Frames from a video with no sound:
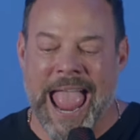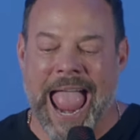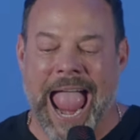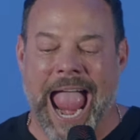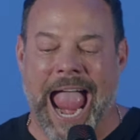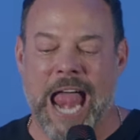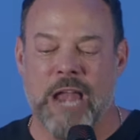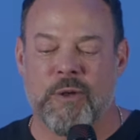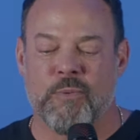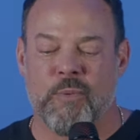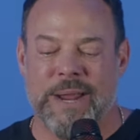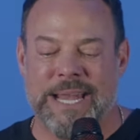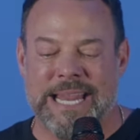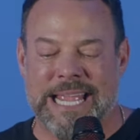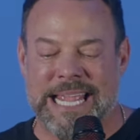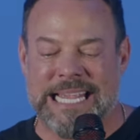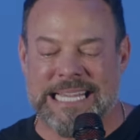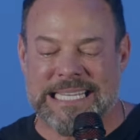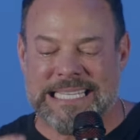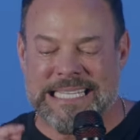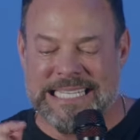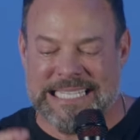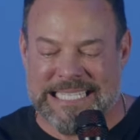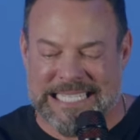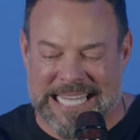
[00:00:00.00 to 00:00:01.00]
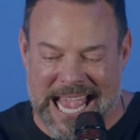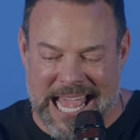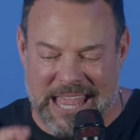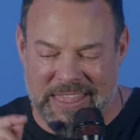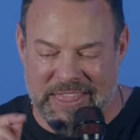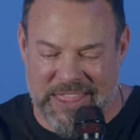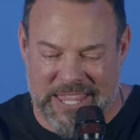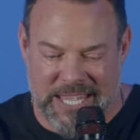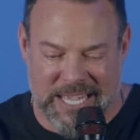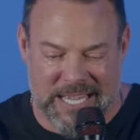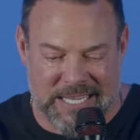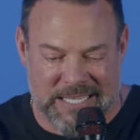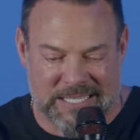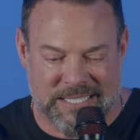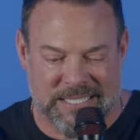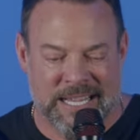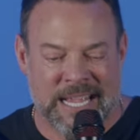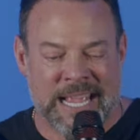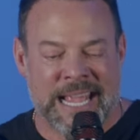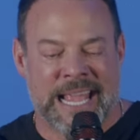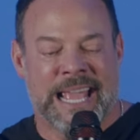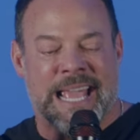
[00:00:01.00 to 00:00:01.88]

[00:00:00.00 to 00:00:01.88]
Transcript: And when he said this,